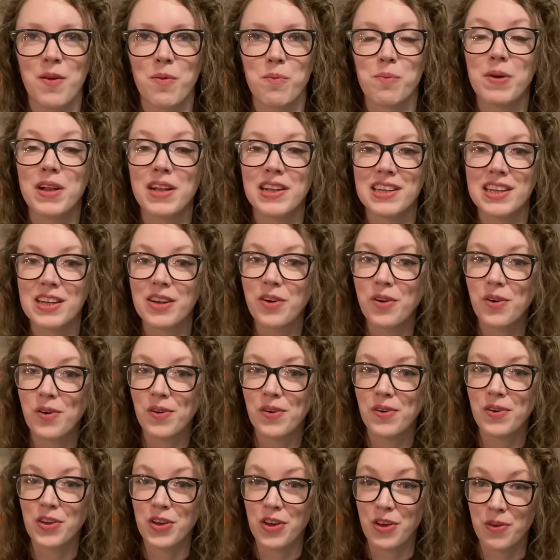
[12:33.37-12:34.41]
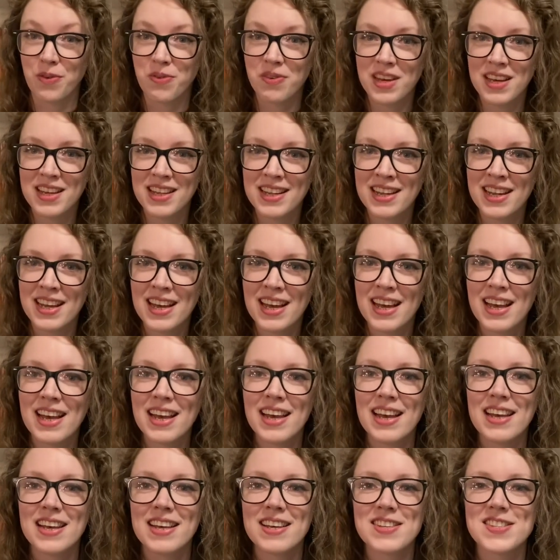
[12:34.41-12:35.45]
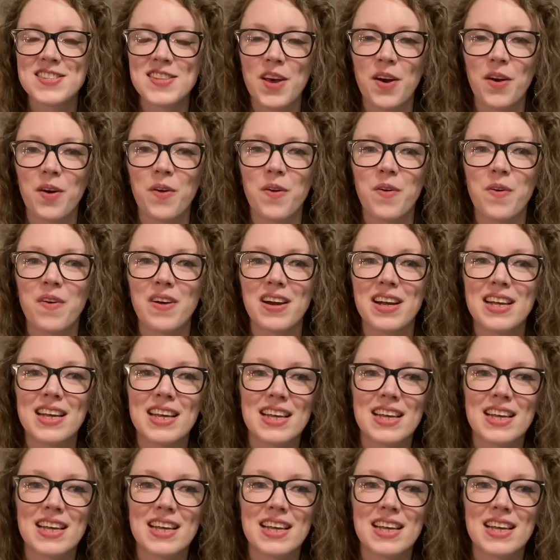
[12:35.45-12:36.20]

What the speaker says: political union, so,